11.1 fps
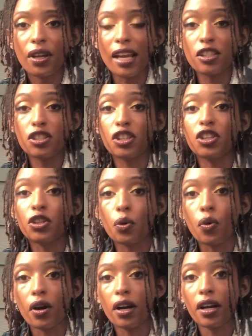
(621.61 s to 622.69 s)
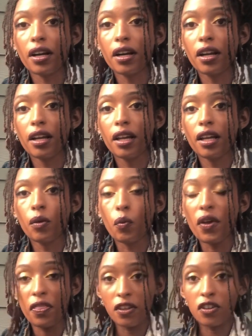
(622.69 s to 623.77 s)
and secure
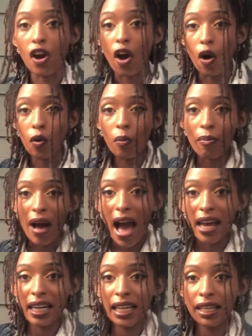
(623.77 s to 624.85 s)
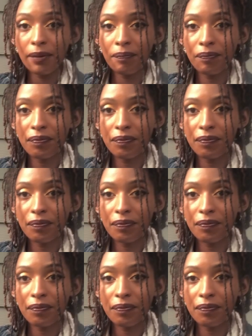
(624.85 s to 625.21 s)
within your own body,